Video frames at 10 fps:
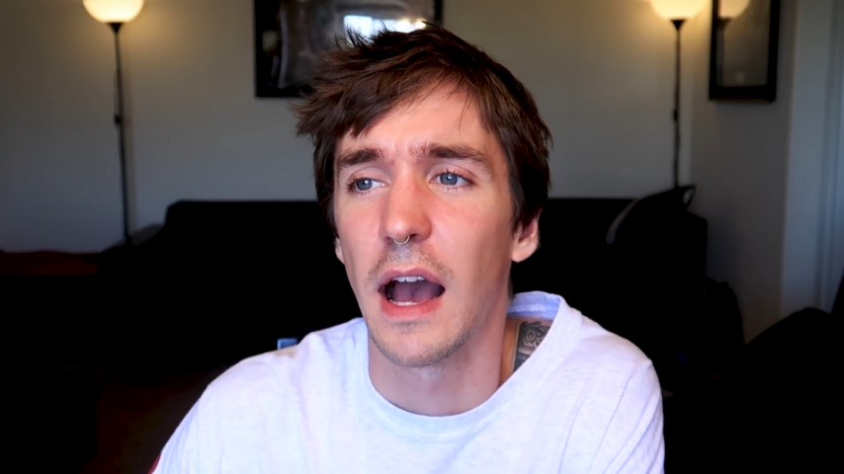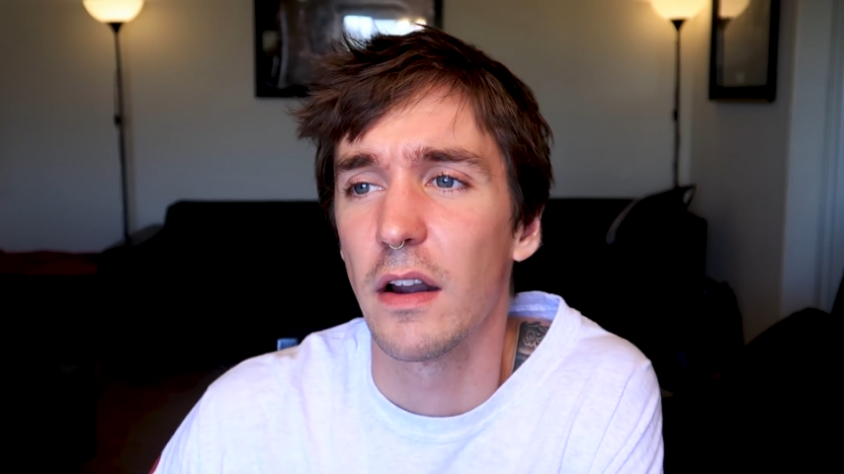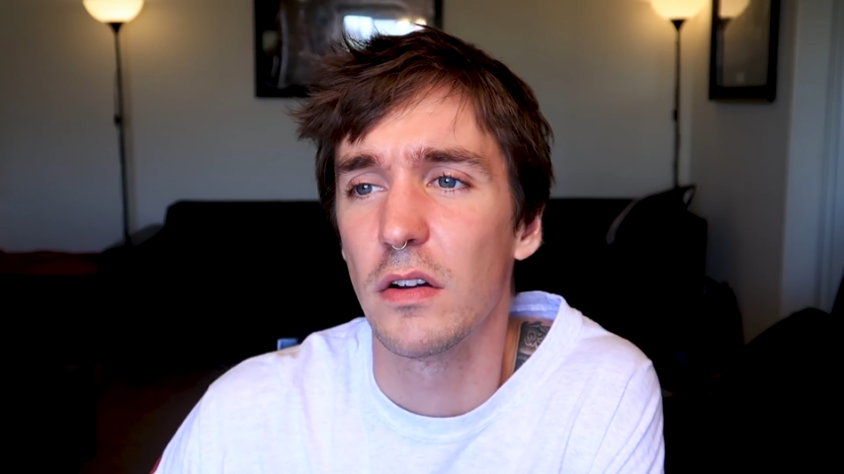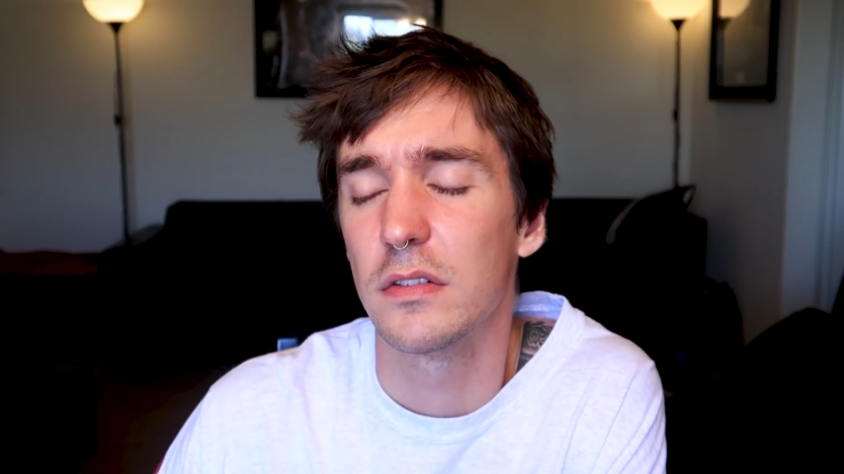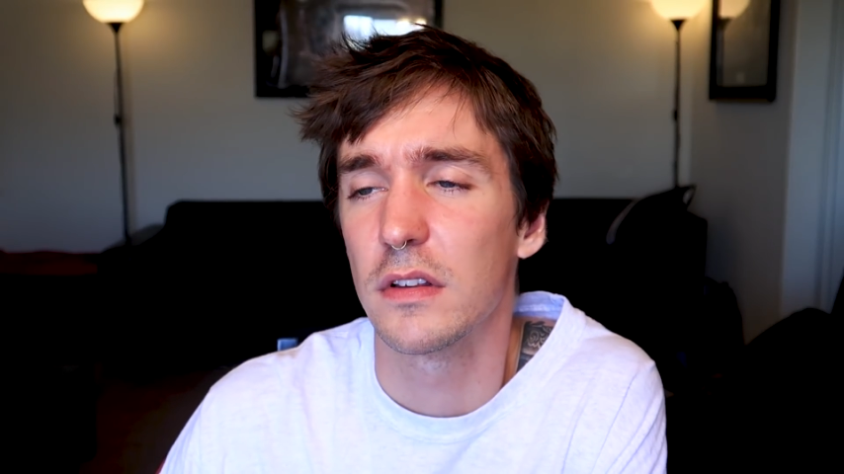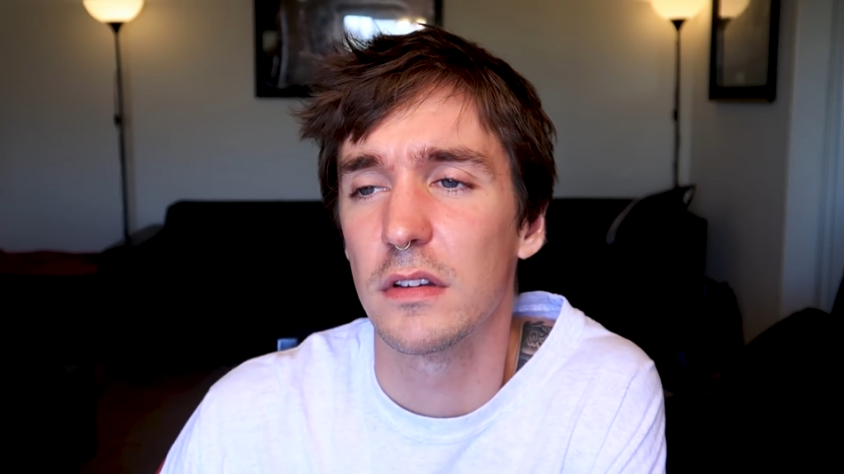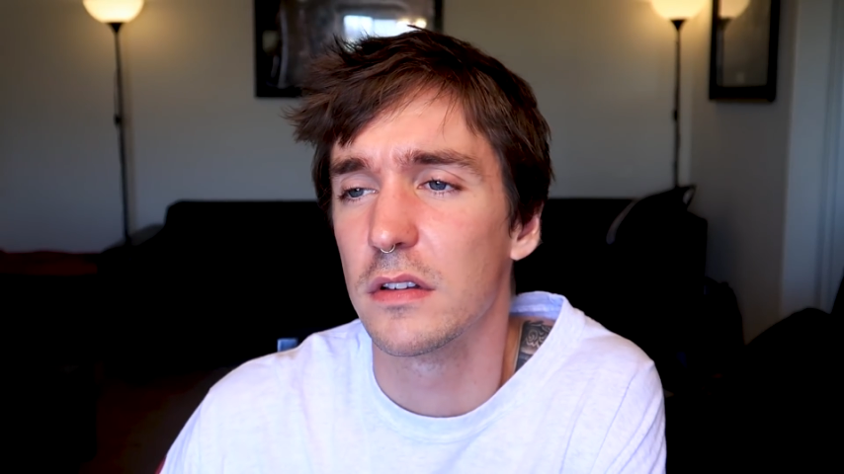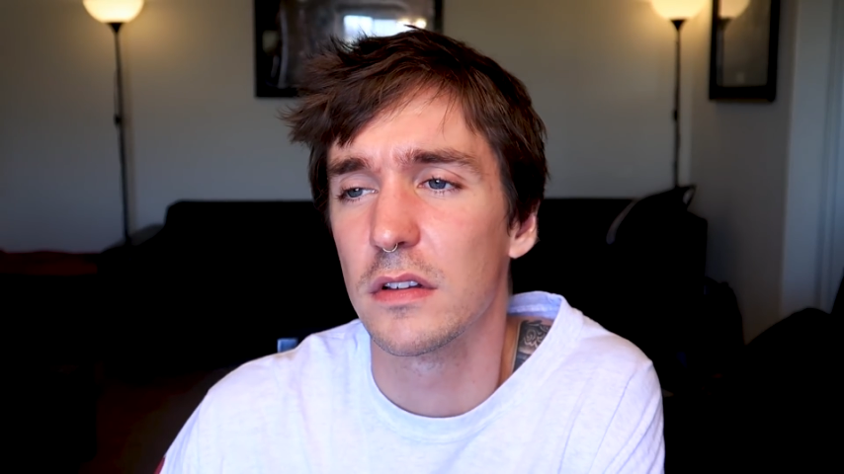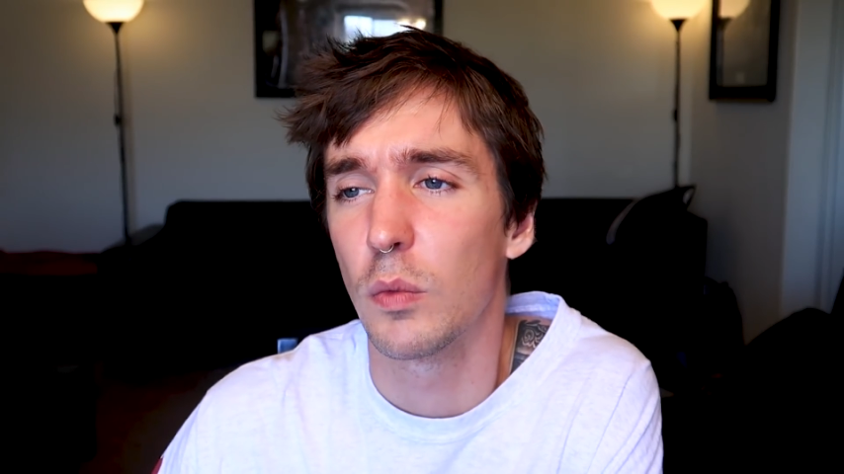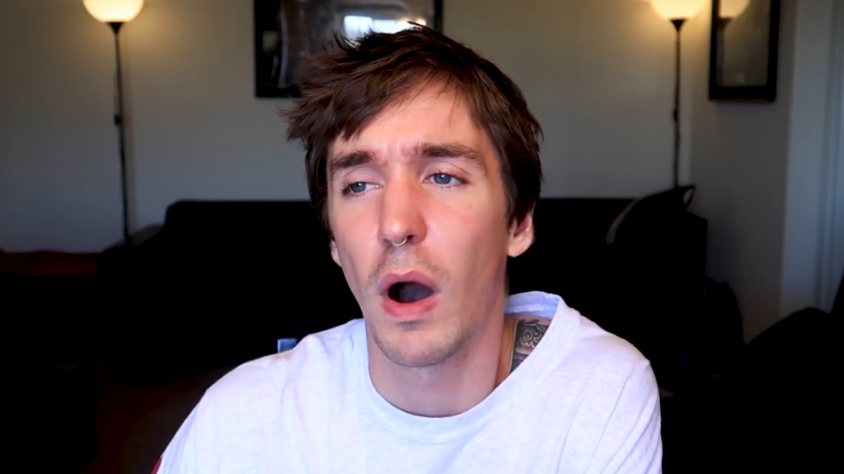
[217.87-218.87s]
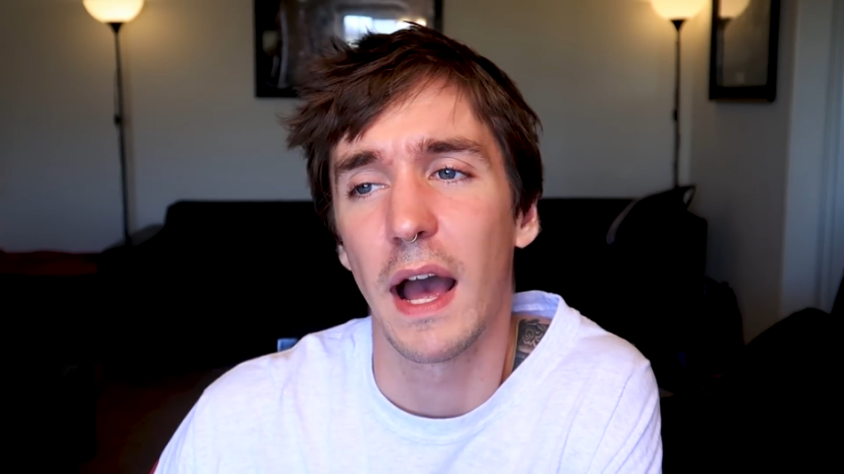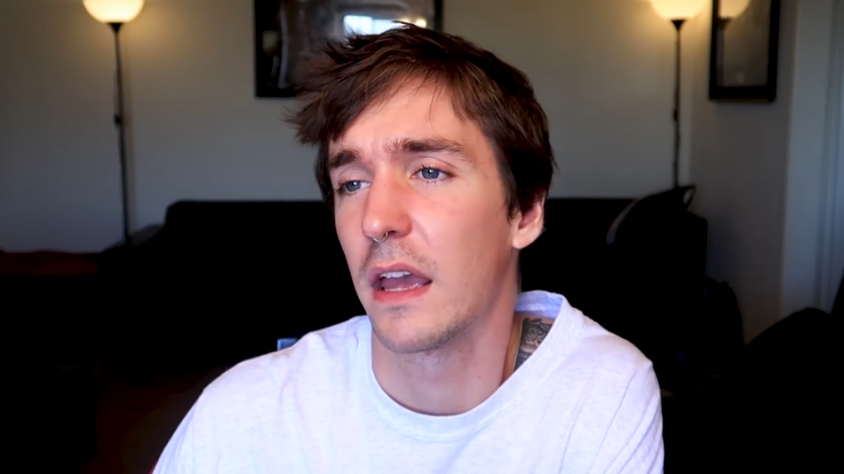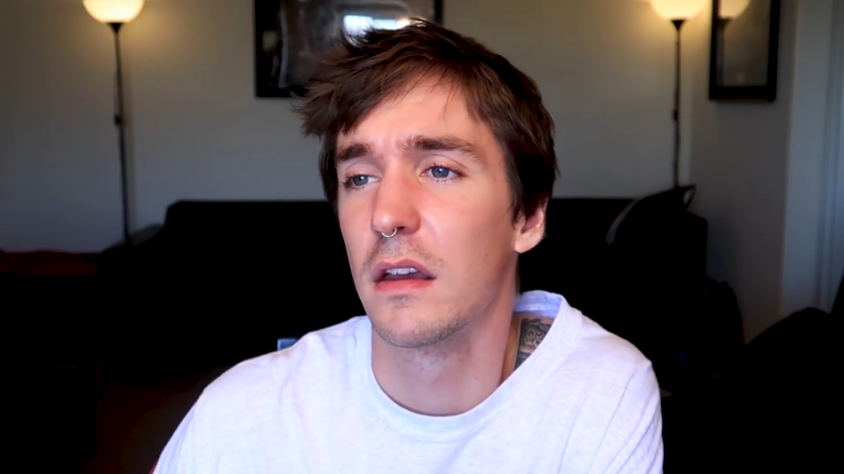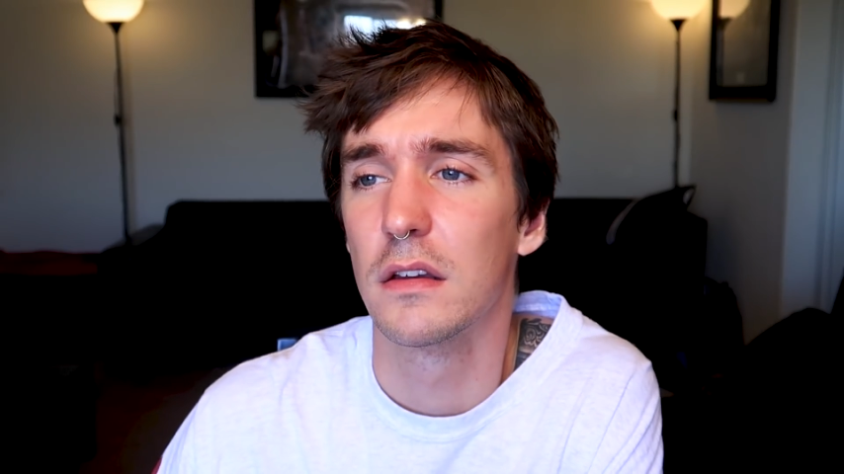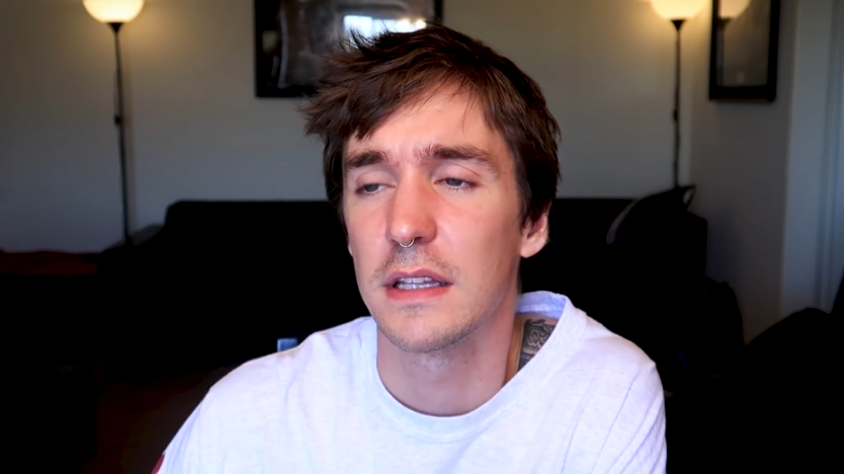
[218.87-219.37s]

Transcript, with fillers: I don't, why?